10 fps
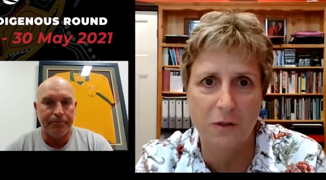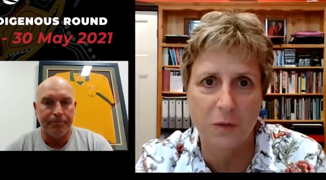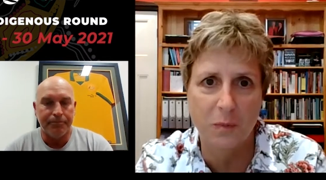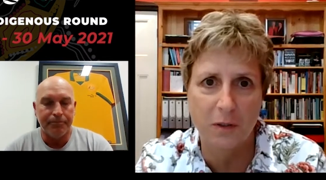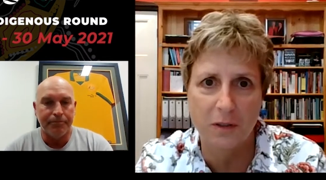
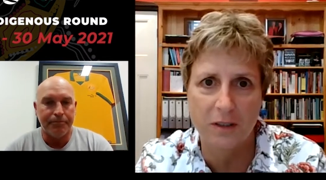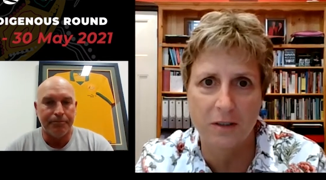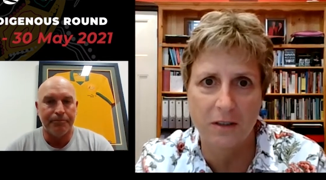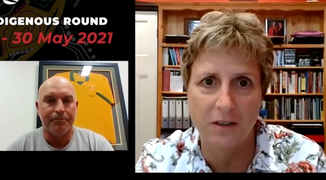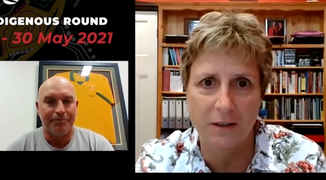Speaker 1: first
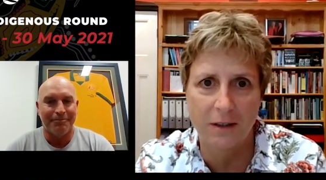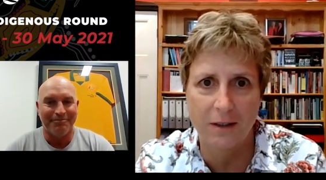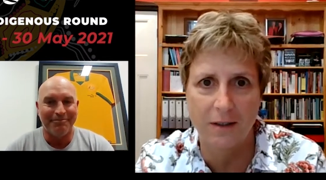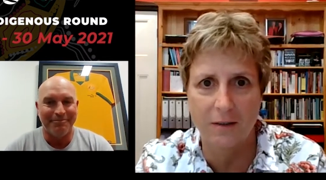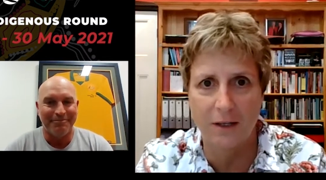person.
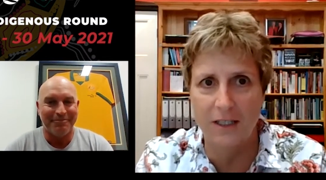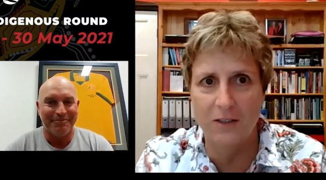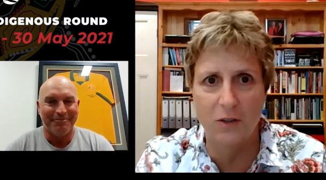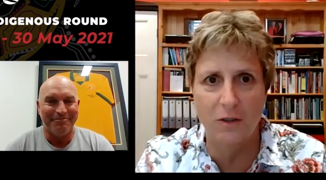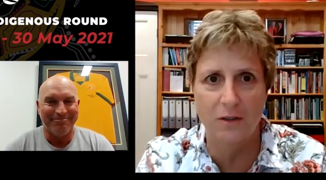Uh,
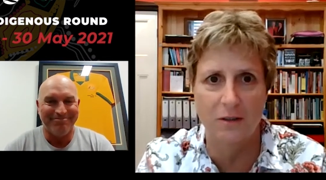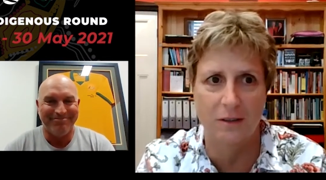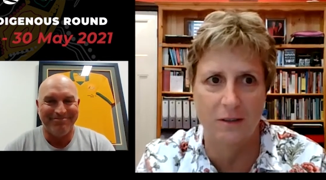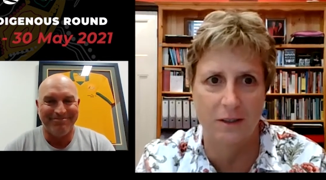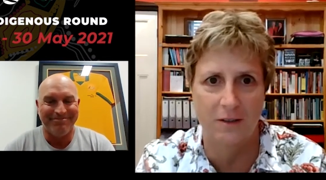as soon
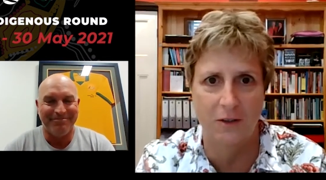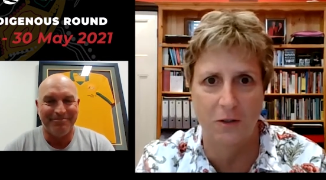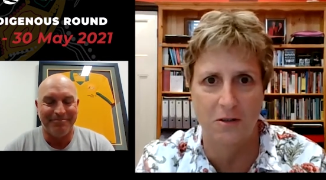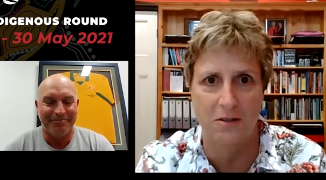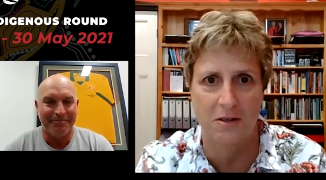as as
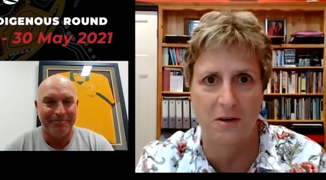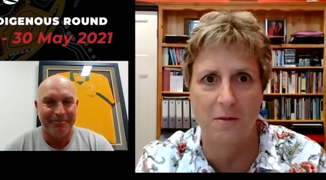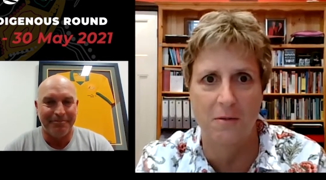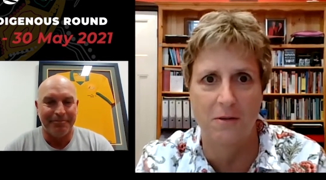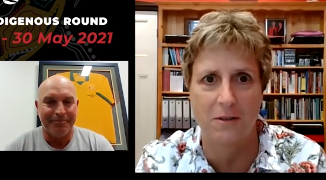soon as
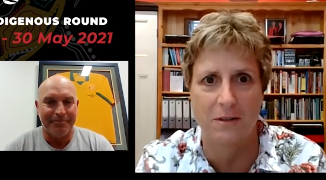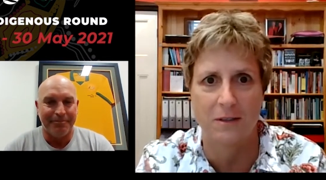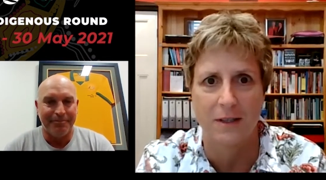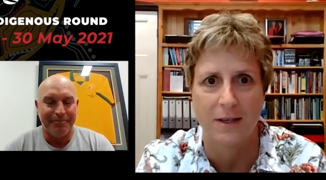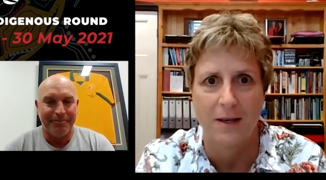I
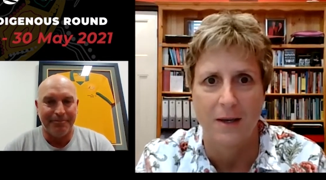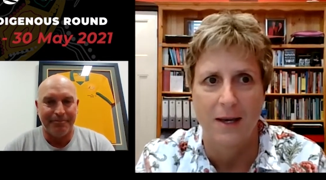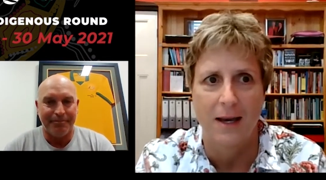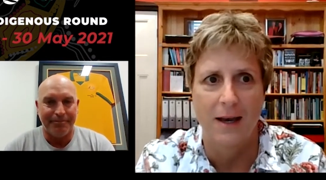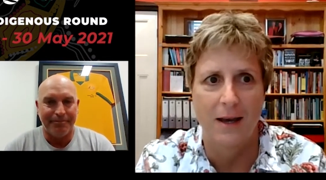was
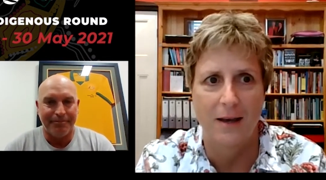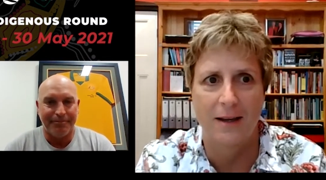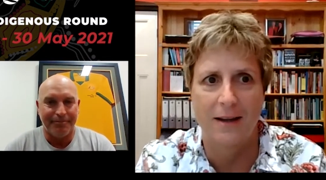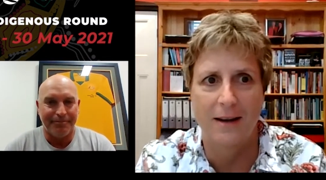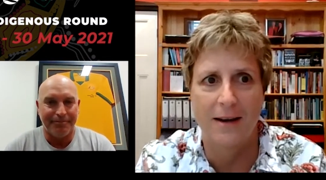uh,
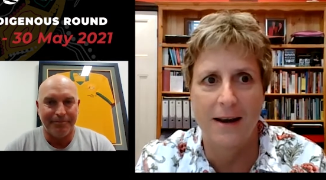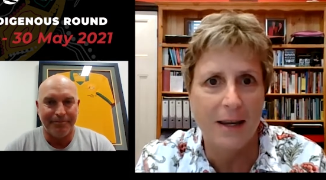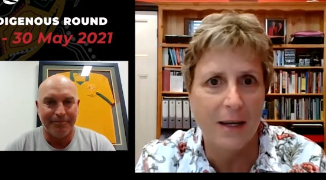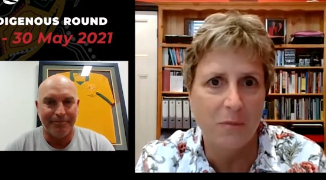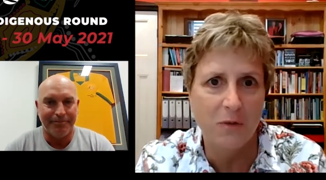
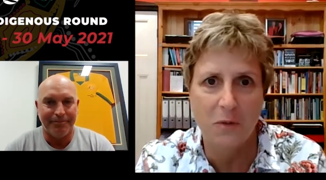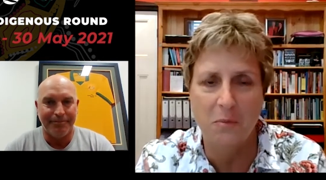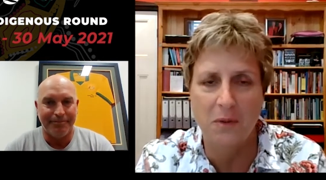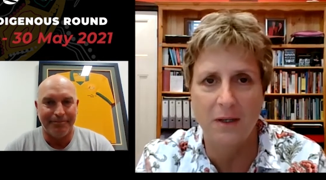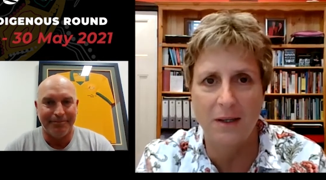named to
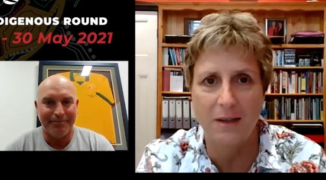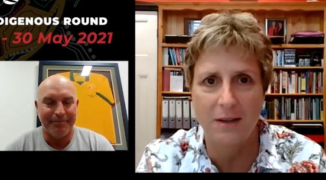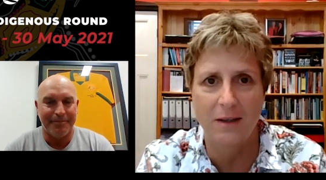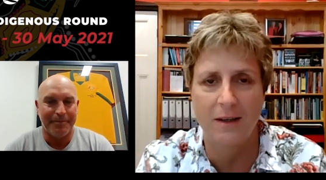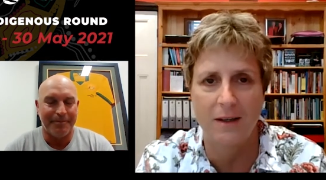be
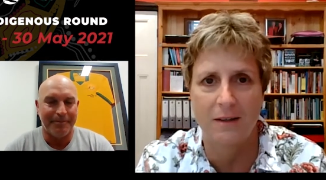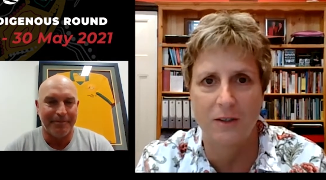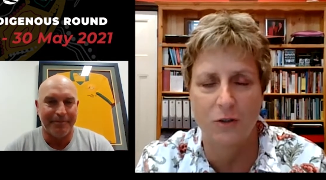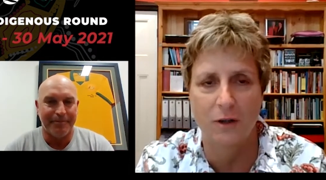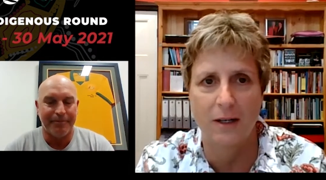in the
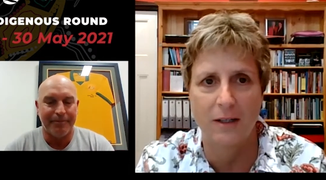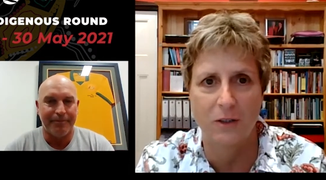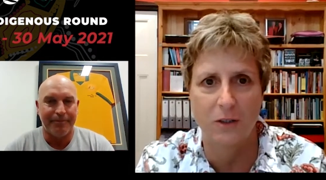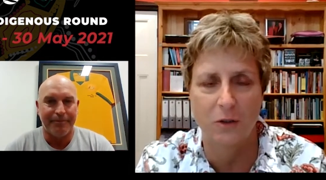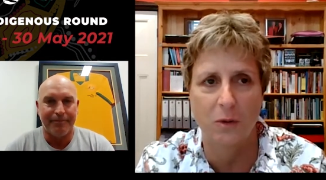Australian
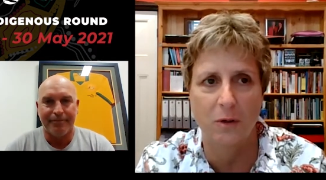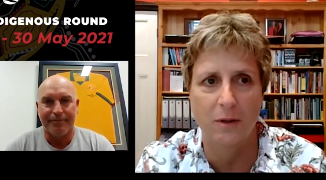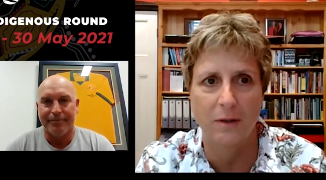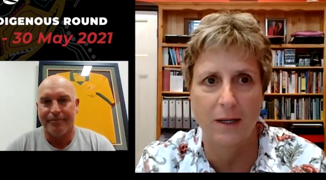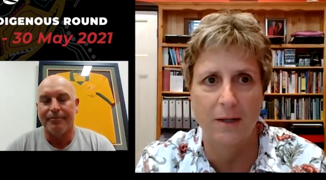
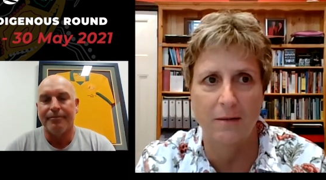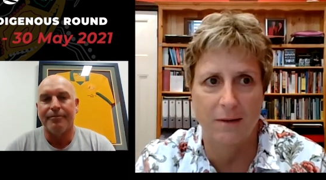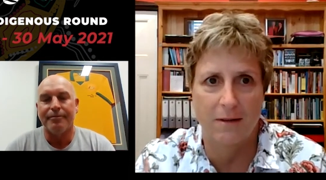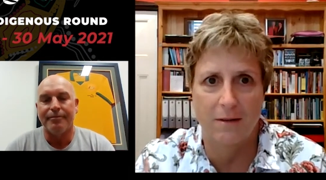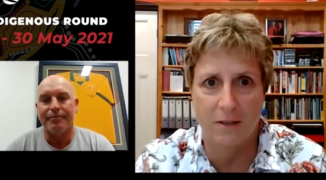squad and
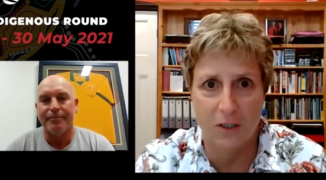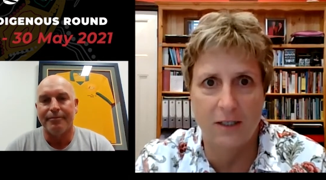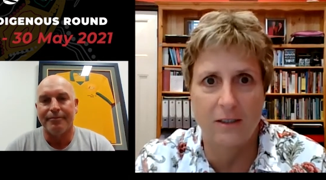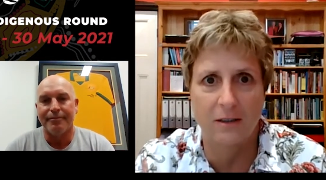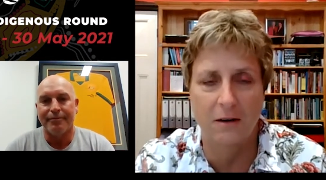then the
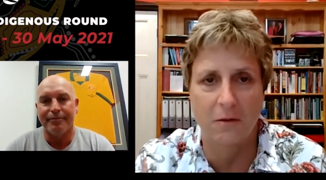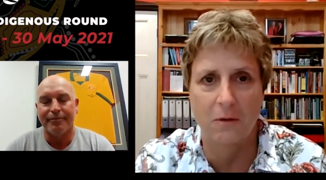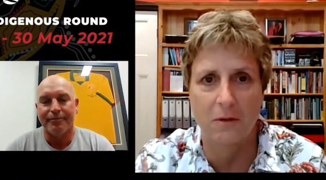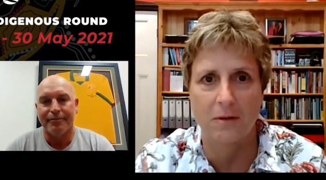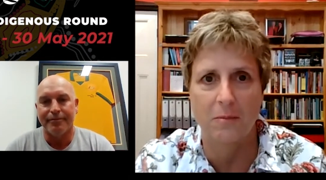chance to go
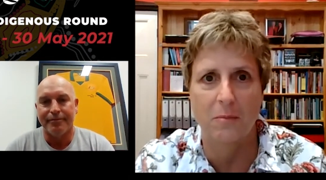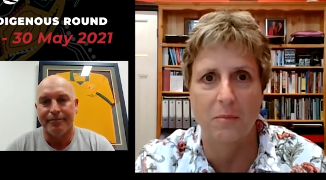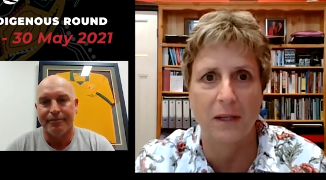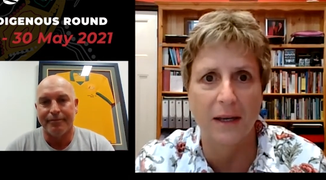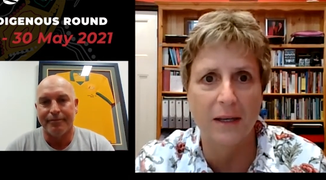on and
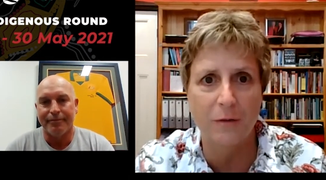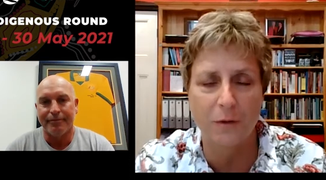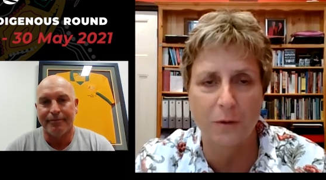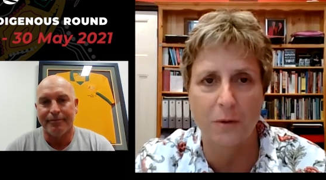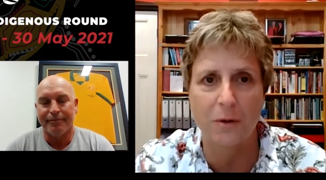play
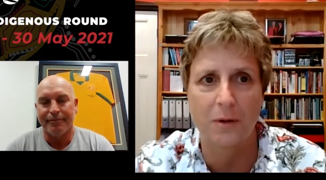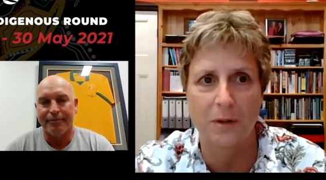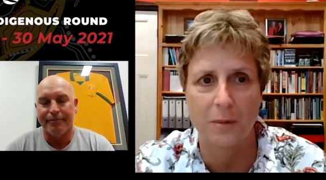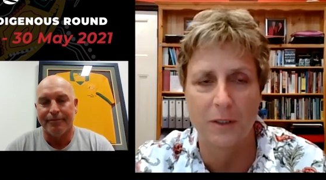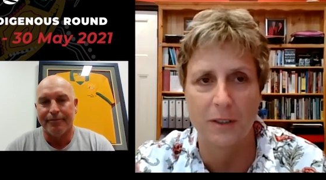for
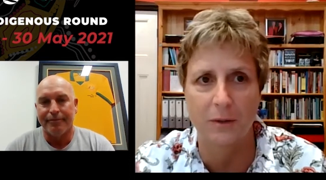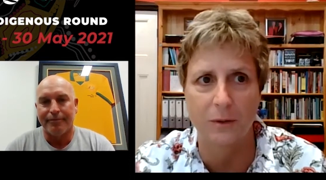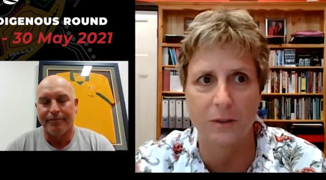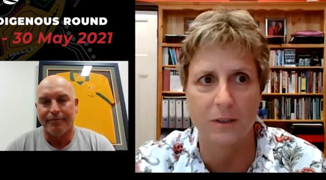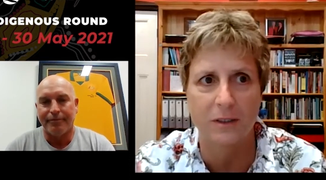the
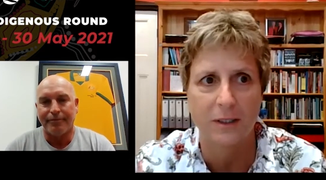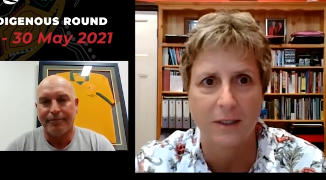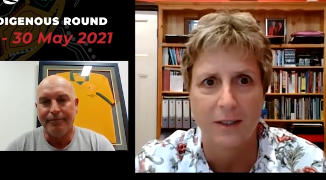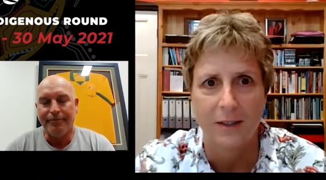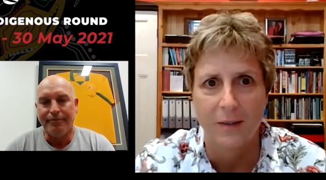Matildas,
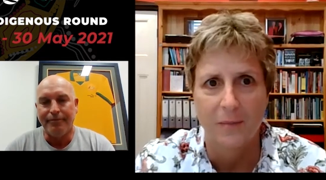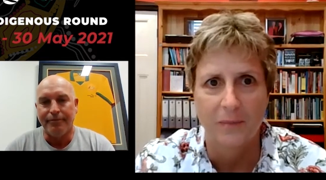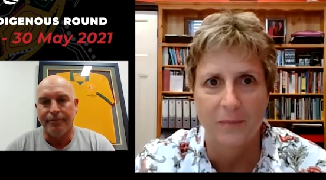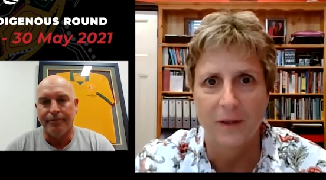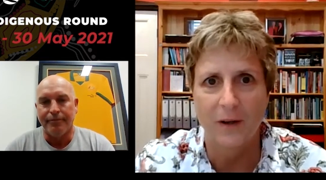
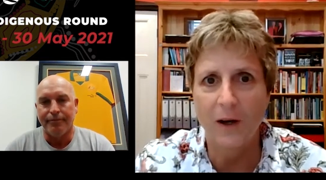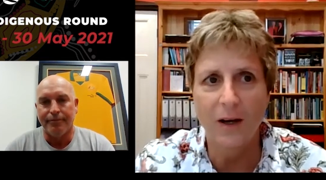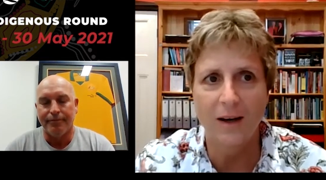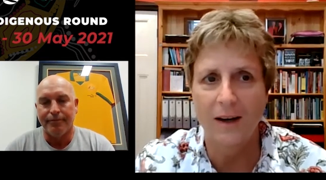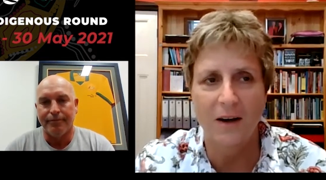
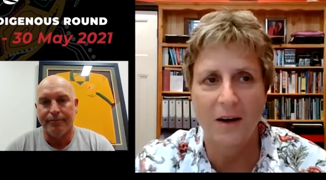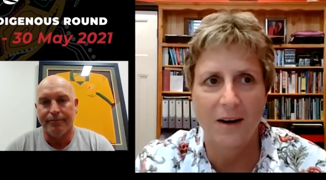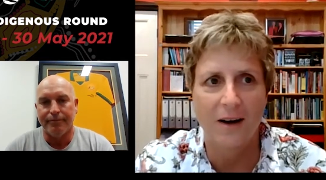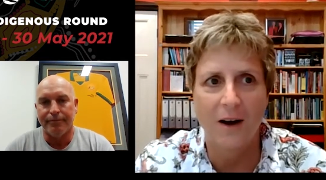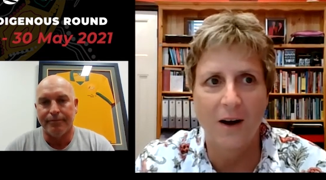I
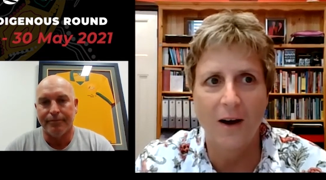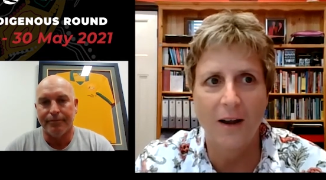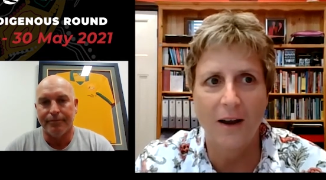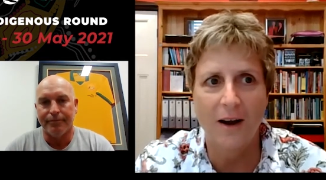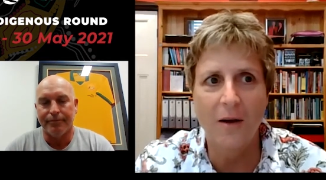
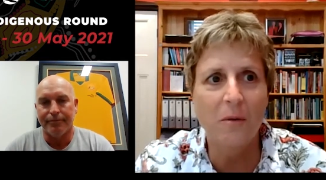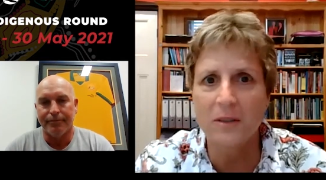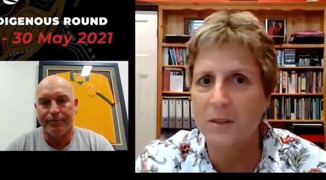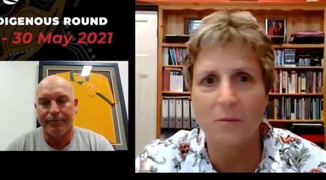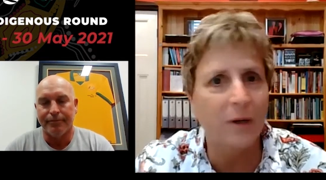I, I
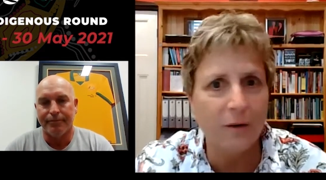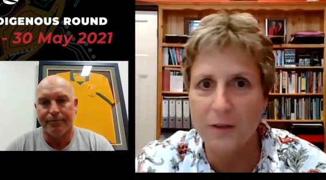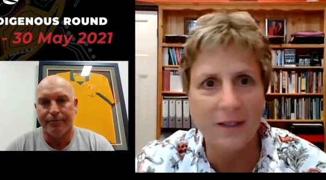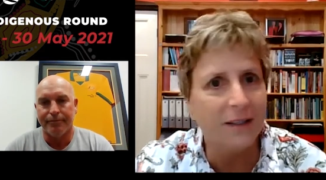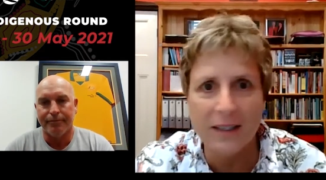wasn't aware
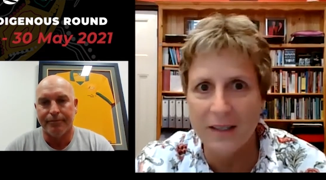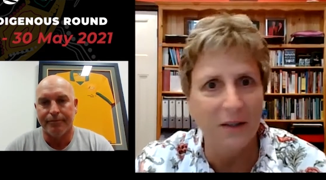of anything